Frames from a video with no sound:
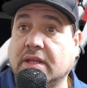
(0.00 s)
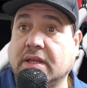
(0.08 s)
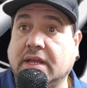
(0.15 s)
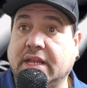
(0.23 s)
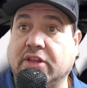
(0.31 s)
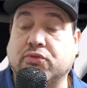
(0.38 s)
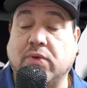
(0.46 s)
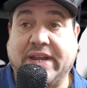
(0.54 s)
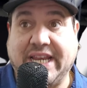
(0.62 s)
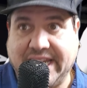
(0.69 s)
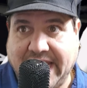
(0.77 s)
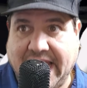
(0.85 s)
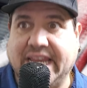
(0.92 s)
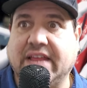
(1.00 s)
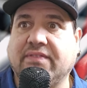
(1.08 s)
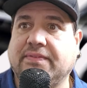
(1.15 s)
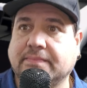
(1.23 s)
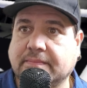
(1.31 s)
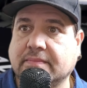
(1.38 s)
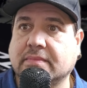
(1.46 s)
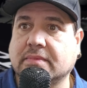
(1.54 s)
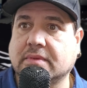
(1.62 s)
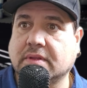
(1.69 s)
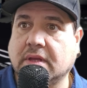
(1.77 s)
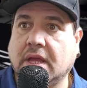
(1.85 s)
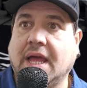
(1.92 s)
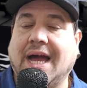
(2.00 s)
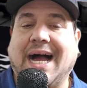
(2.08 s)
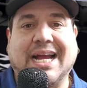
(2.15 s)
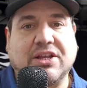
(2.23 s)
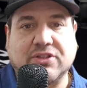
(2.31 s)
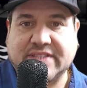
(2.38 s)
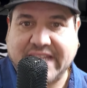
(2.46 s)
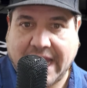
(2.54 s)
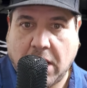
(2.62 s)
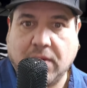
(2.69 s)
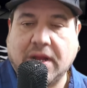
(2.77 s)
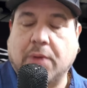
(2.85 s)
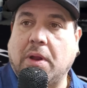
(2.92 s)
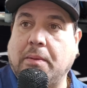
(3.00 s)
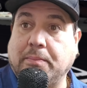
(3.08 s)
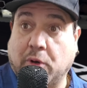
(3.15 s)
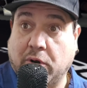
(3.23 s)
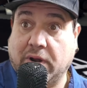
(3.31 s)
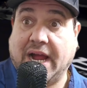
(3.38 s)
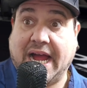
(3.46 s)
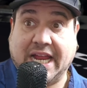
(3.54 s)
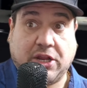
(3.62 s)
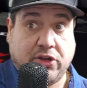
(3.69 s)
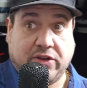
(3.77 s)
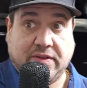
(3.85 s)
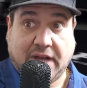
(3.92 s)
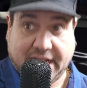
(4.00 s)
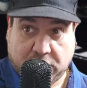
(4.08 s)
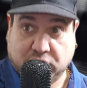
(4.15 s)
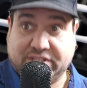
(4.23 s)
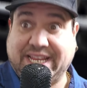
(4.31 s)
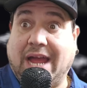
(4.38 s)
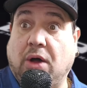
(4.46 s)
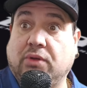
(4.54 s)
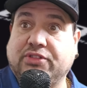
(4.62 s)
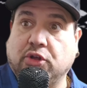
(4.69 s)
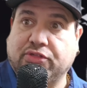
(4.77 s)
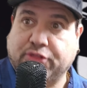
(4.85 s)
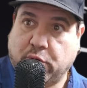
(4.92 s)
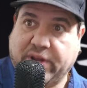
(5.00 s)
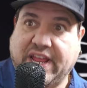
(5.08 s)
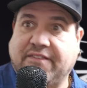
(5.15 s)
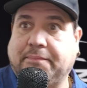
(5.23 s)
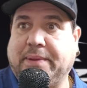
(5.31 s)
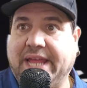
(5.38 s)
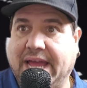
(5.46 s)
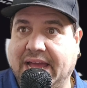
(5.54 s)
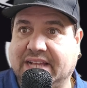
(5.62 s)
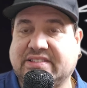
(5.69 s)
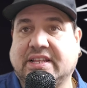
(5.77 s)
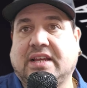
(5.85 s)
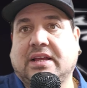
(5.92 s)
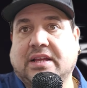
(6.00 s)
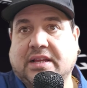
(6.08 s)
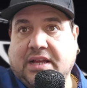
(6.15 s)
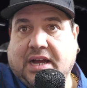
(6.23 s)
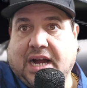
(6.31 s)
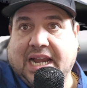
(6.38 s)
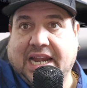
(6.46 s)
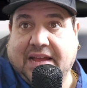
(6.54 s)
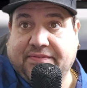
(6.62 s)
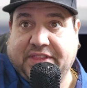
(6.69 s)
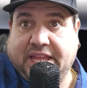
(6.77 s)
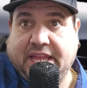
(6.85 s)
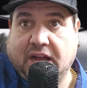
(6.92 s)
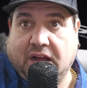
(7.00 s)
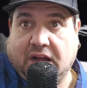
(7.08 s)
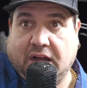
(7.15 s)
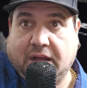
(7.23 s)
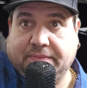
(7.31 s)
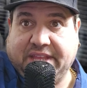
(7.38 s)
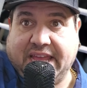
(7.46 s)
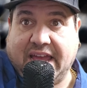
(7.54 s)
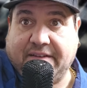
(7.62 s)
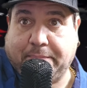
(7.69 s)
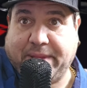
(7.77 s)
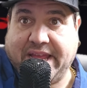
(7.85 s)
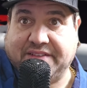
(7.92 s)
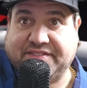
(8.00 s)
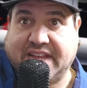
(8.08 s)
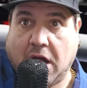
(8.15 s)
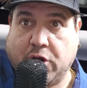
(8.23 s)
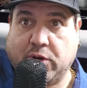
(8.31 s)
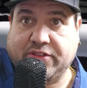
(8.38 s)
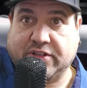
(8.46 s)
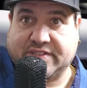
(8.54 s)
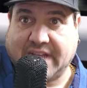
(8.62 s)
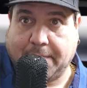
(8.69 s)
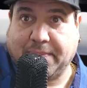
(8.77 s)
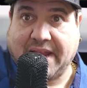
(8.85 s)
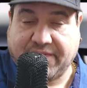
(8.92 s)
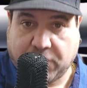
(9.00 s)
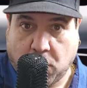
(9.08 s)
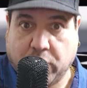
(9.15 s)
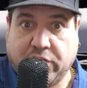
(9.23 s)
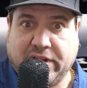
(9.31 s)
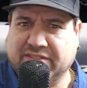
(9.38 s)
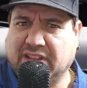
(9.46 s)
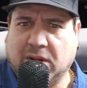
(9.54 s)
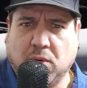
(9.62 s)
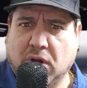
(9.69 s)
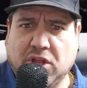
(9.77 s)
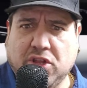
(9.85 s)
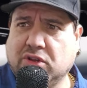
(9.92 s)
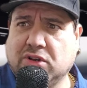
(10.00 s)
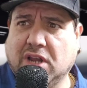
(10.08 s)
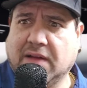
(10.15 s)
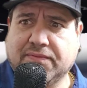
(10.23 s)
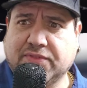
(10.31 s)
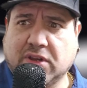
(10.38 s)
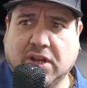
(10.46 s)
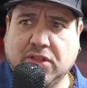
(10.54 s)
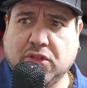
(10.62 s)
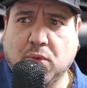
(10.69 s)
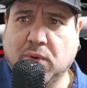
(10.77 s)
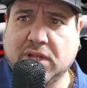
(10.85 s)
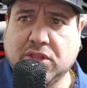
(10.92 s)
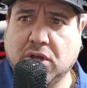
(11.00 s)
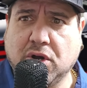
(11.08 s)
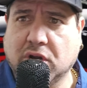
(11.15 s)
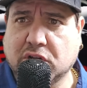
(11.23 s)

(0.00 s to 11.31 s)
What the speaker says: It is running native. I could tell. I remember I could tell the 30 FPS. I left the FPS counter in the top left corner. You guys are like, why you left it on the window?